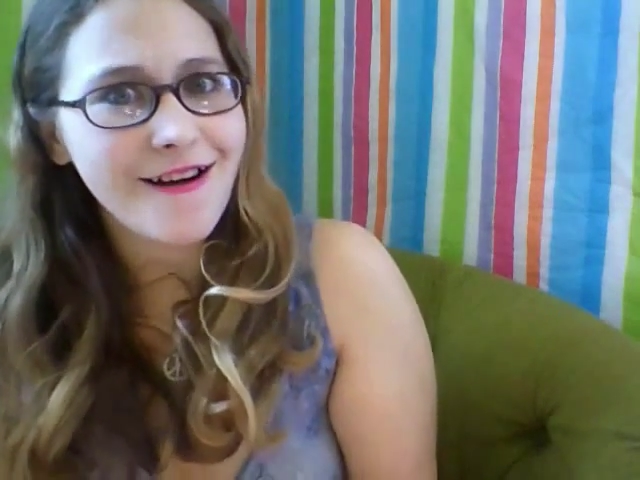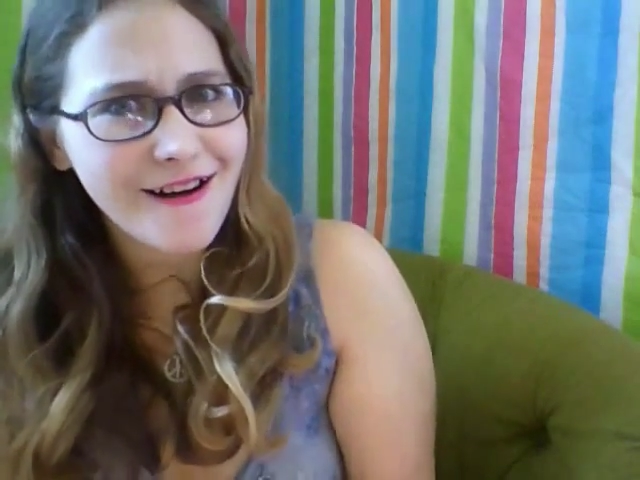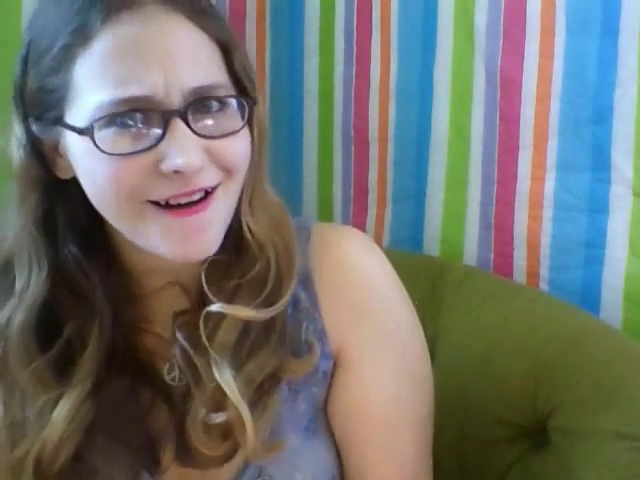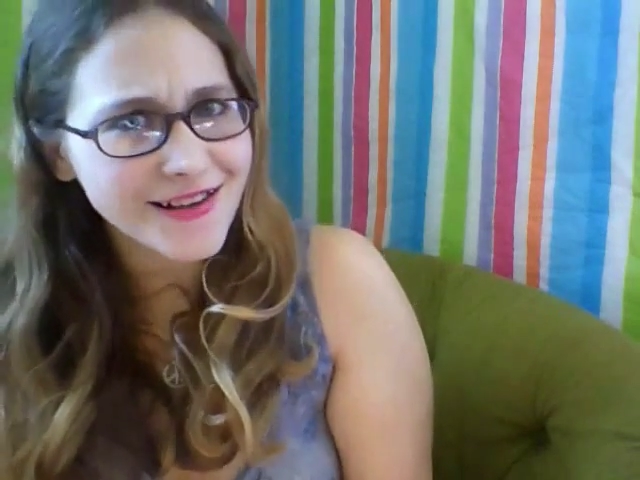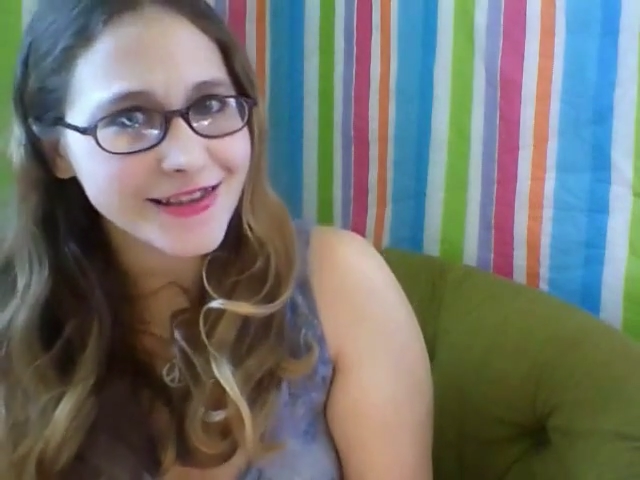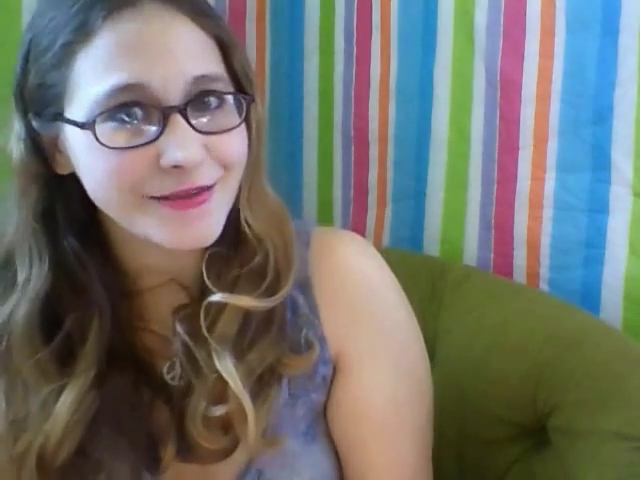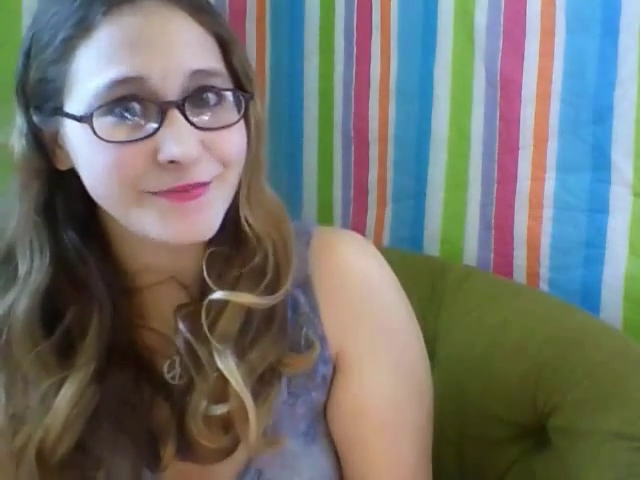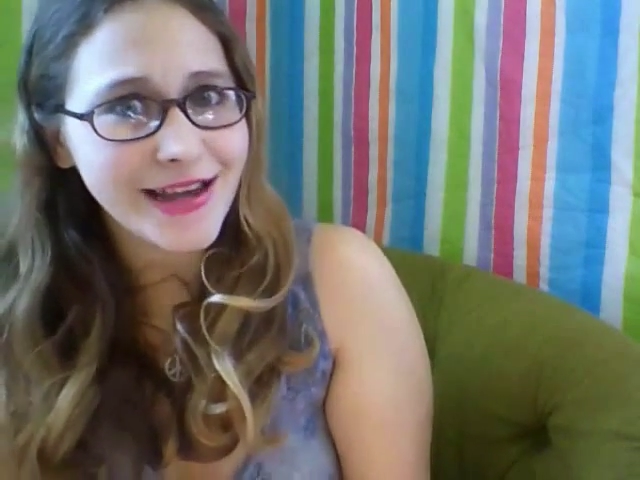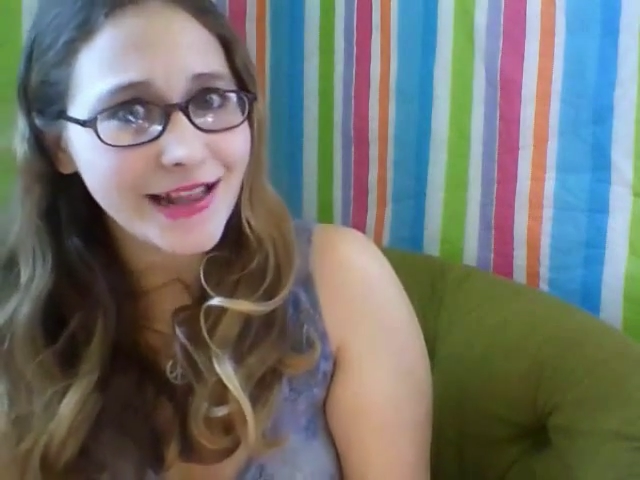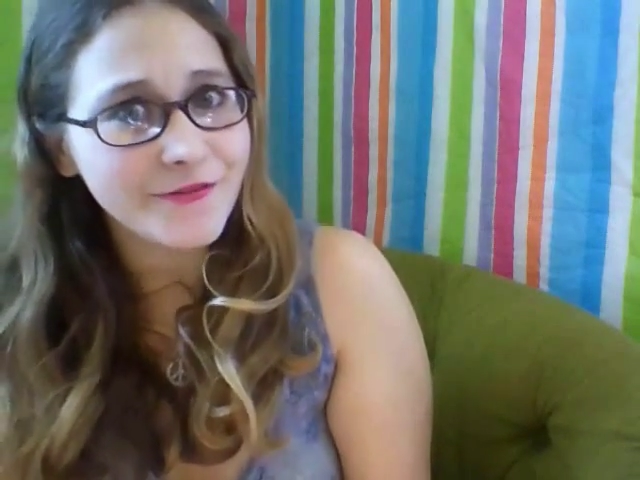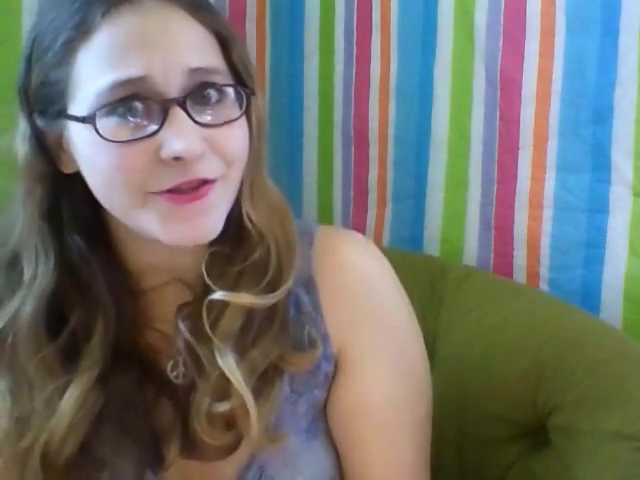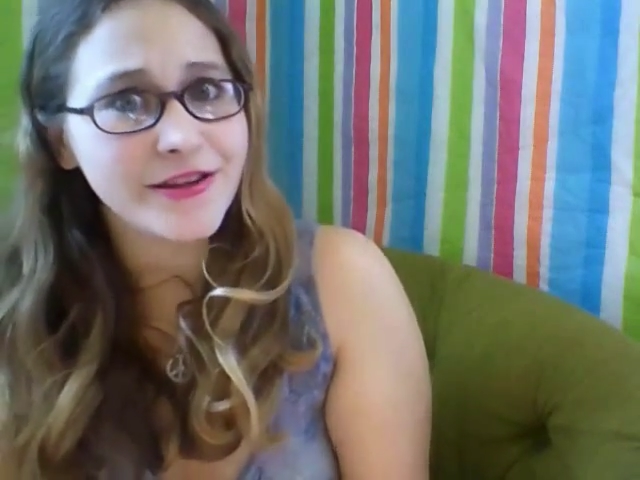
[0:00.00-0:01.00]
awesome
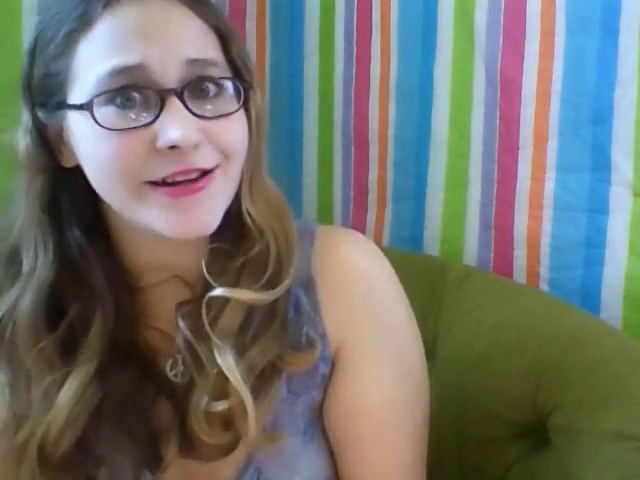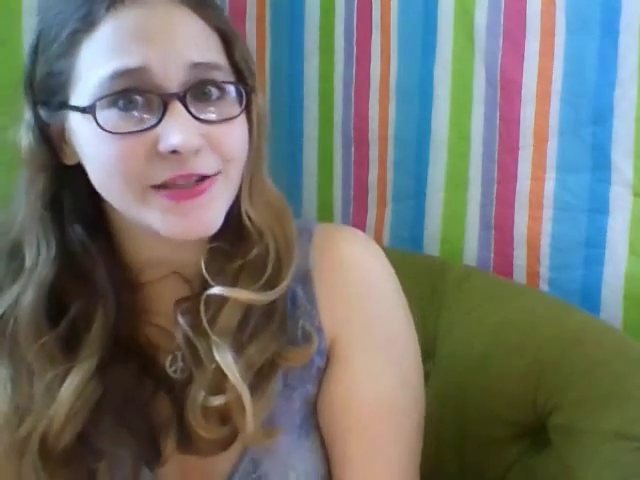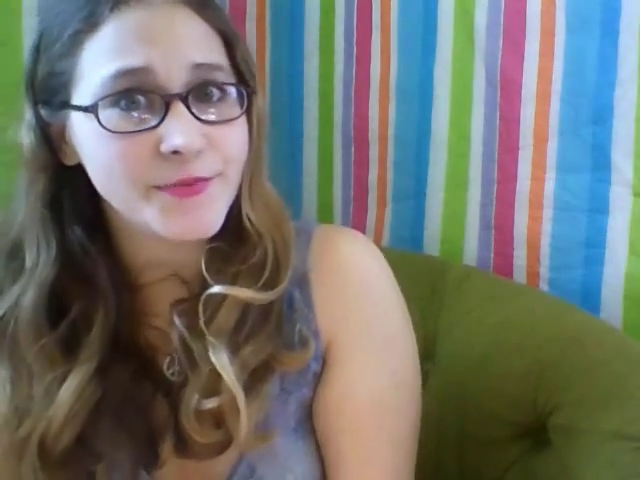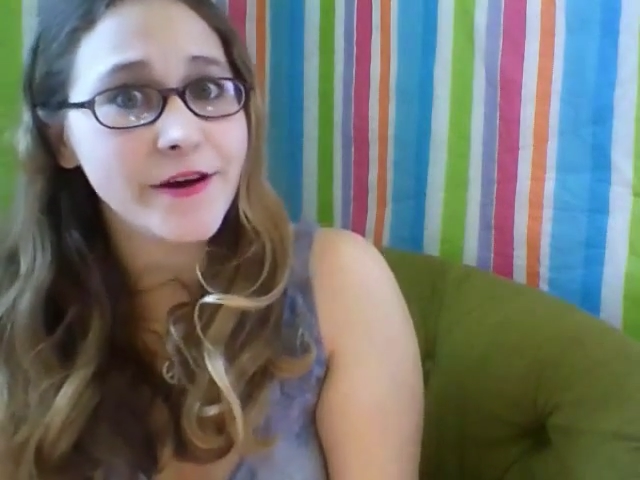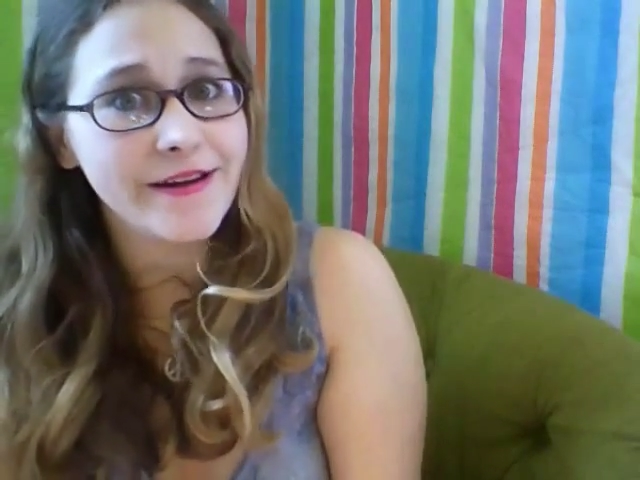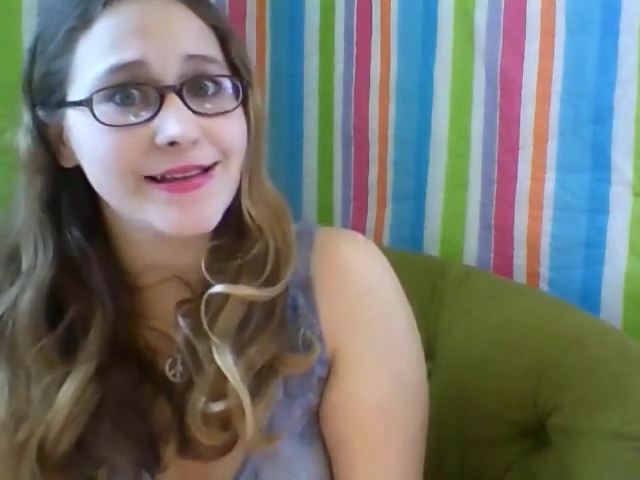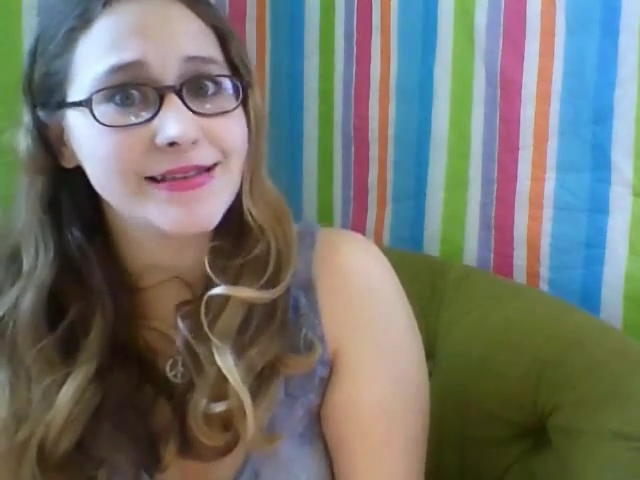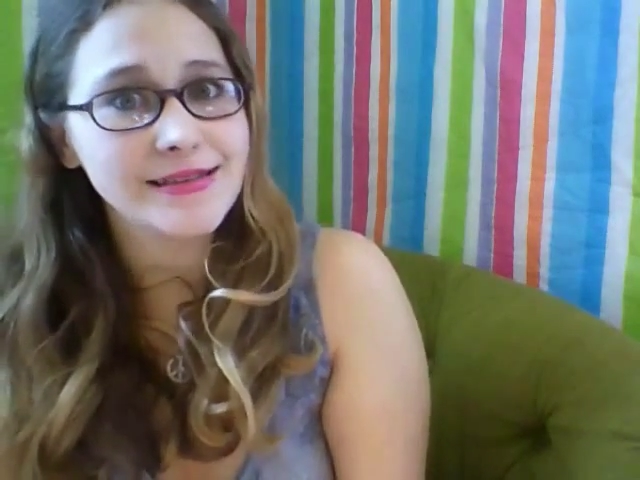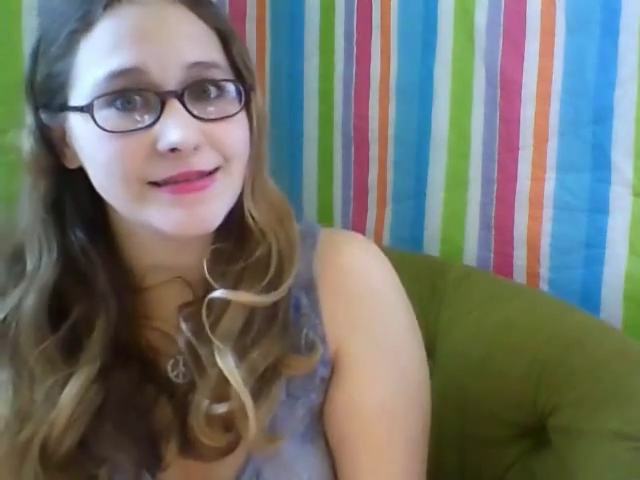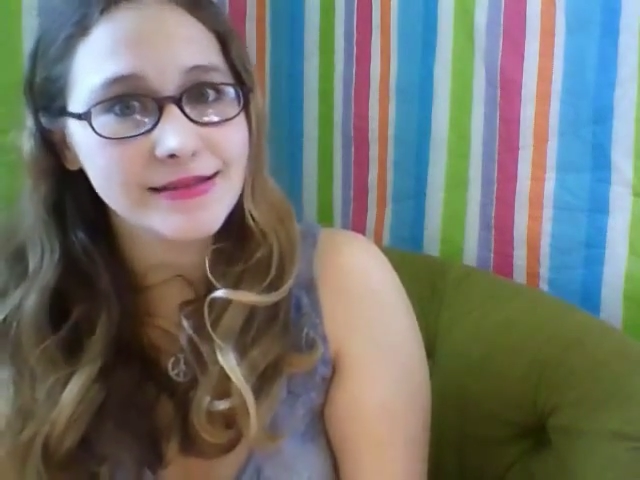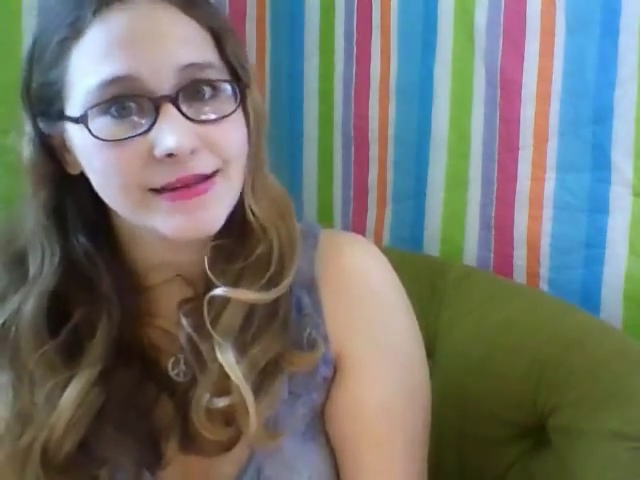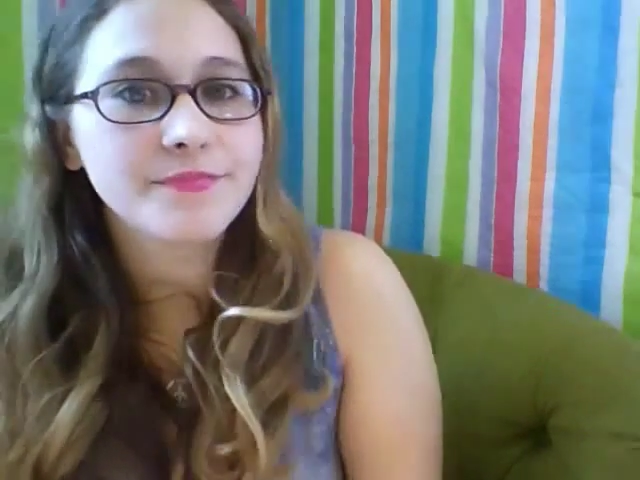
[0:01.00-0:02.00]
television
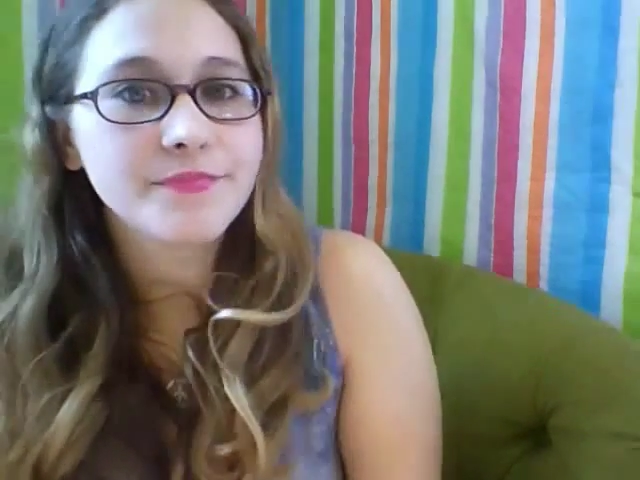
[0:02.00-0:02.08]
experiences,